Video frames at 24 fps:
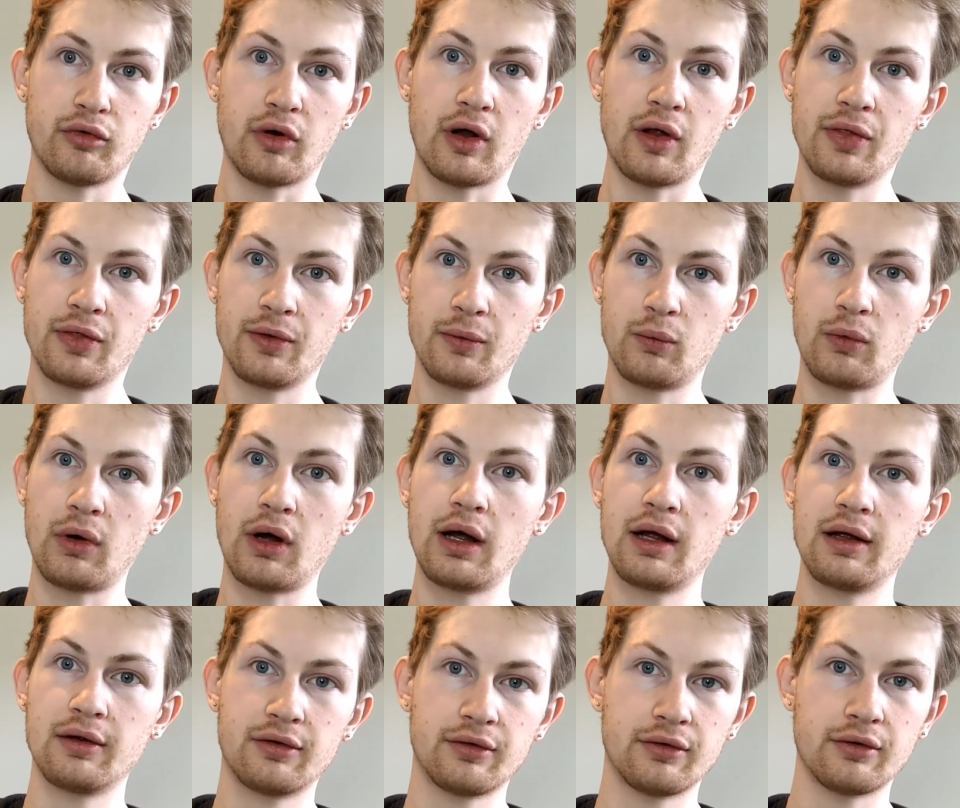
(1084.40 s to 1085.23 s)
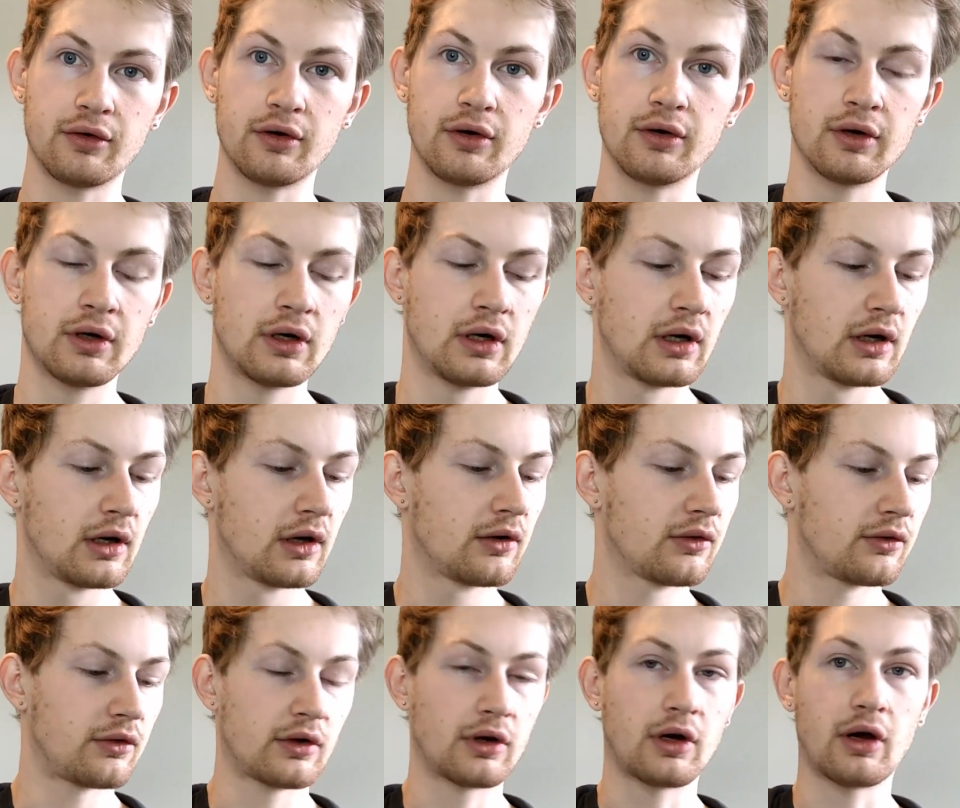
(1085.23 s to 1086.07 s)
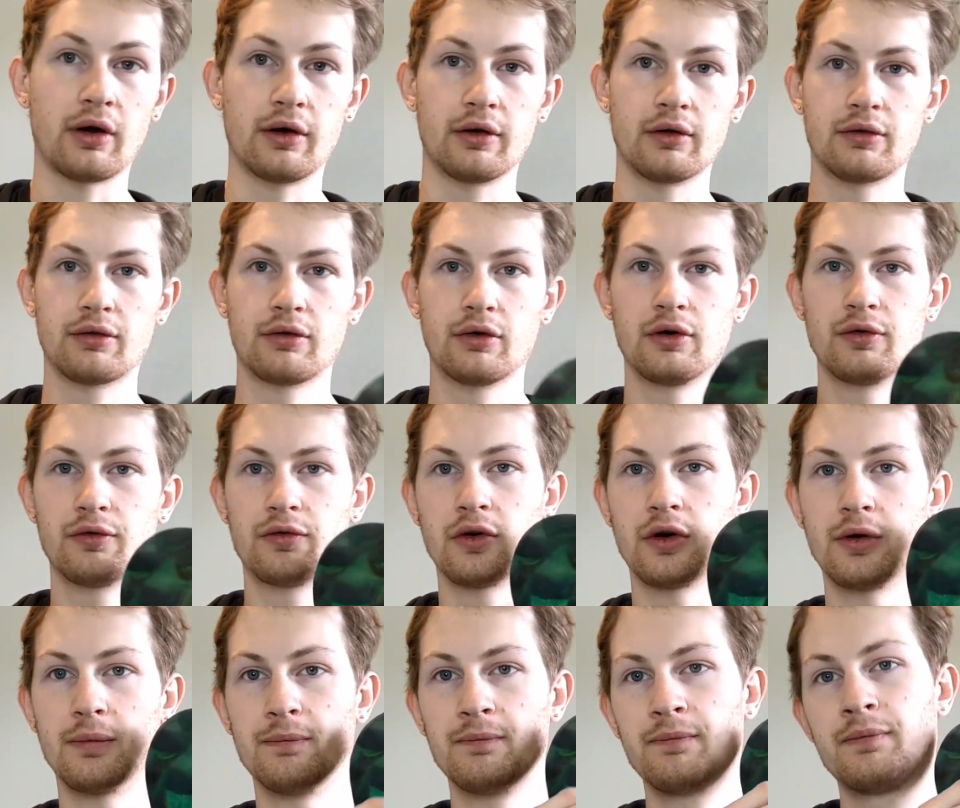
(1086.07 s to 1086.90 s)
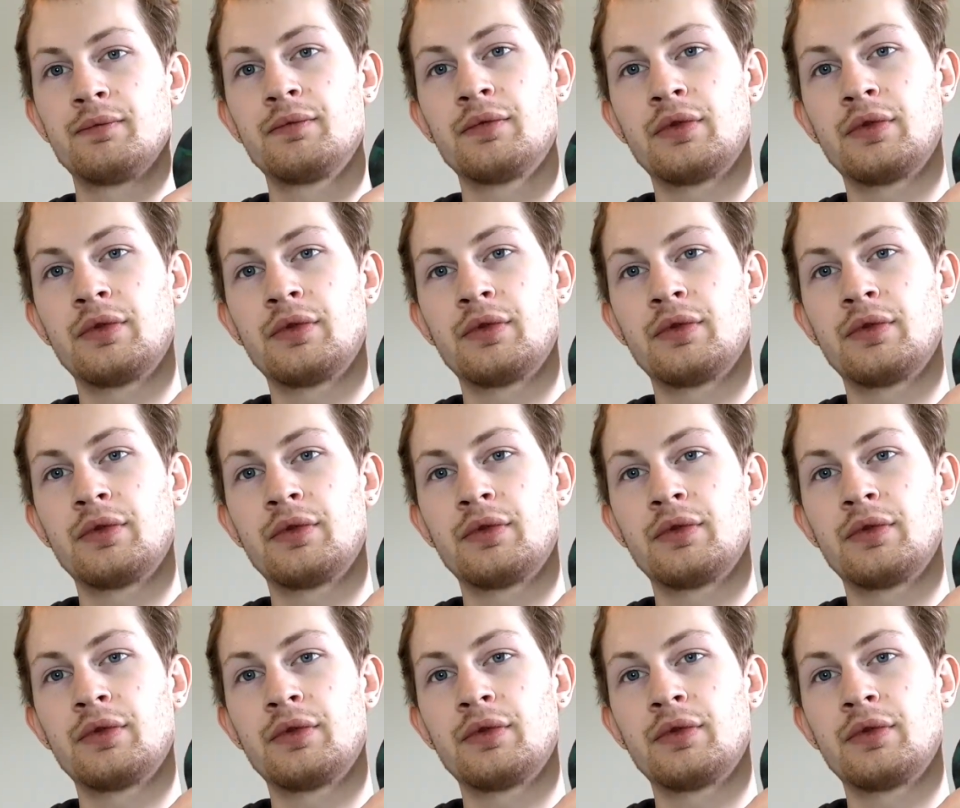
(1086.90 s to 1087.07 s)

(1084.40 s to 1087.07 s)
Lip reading: run the wires through. So going through from